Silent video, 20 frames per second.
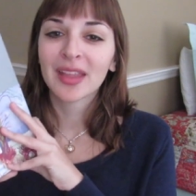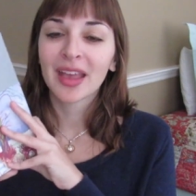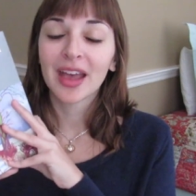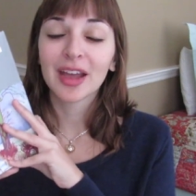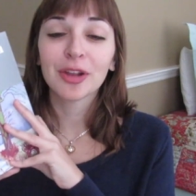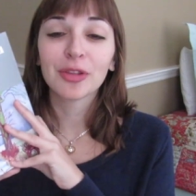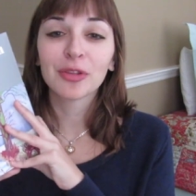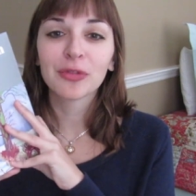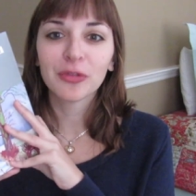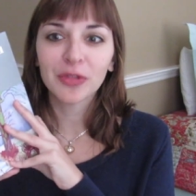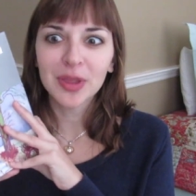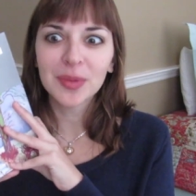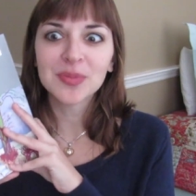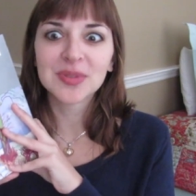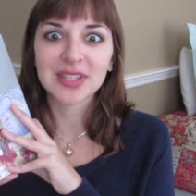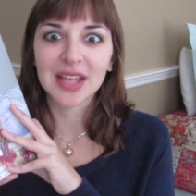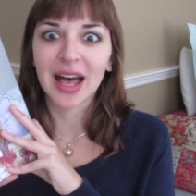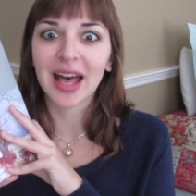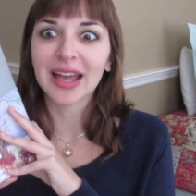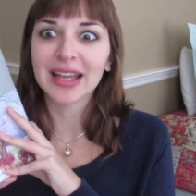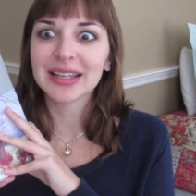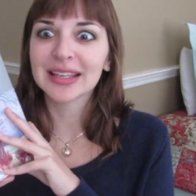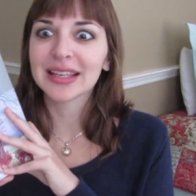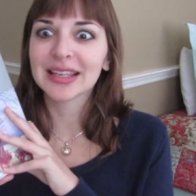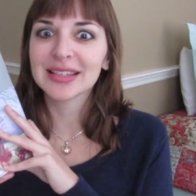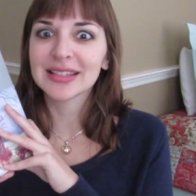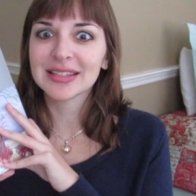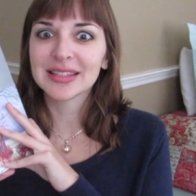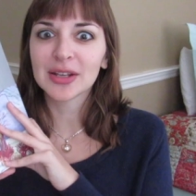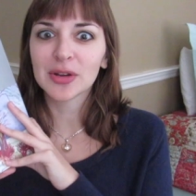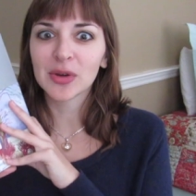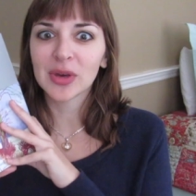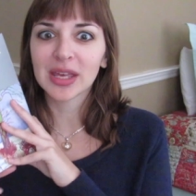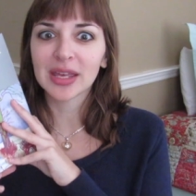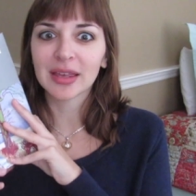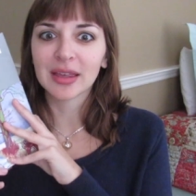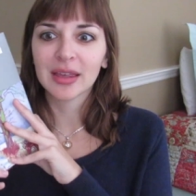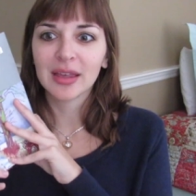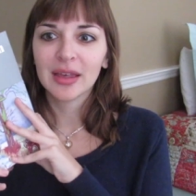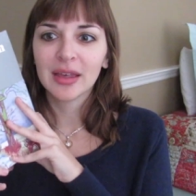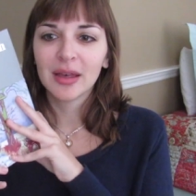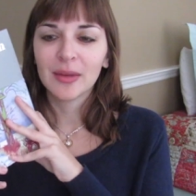And on the flip side, considering